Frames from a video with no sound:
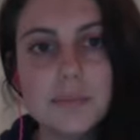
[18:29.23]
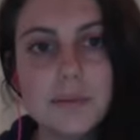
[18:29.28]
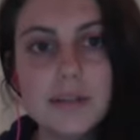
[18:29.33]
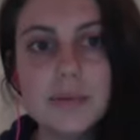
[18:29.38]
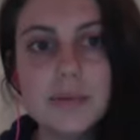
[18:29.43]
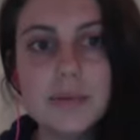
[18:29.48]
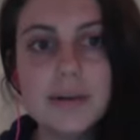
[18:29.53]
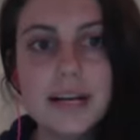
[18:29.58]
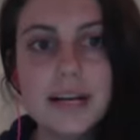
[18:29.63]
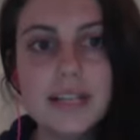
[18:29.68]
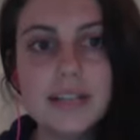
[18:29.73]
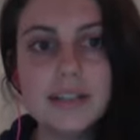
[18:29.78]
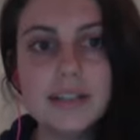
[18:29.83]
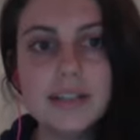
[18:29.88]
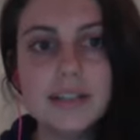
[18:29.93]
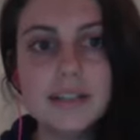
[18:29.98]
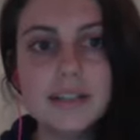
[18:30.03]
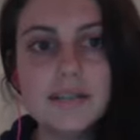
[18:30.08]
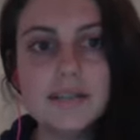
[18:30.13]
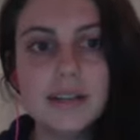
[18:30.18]
point where I
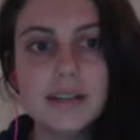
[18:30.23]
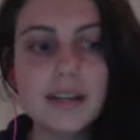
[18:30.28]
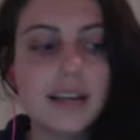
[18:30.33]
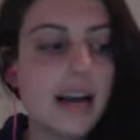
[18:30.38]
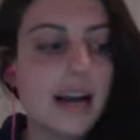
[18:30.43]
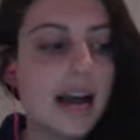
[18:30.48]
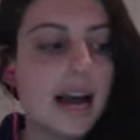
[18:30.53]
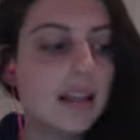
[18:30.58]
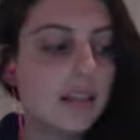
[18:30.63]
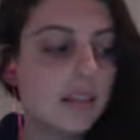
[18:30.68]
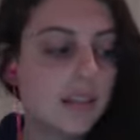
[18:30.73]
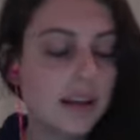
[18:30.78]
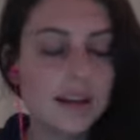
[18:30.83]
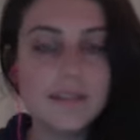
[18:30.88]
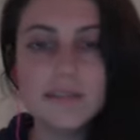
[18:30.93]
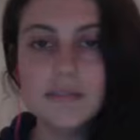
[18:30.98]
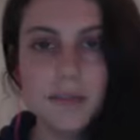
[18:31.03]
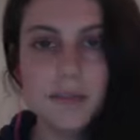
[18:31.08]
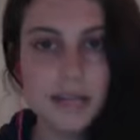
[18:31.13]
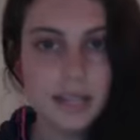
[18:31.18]
started to feel like I
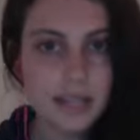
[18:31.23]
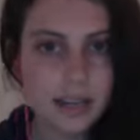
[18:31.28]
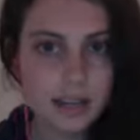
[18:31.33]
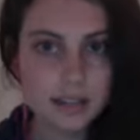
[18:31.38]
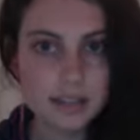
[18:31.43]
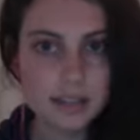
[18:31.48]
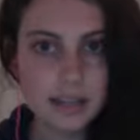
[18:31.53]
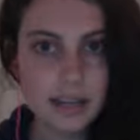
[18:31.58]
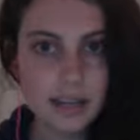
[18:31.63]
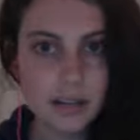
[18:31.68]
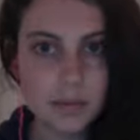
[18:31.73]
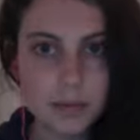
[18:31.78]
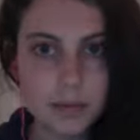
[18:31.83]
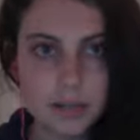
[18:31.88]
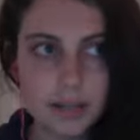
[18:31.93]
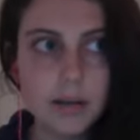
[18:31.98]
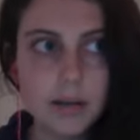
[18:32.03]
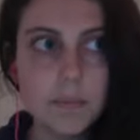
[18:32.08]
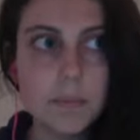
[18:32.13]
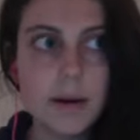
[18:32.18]
loved my textile work,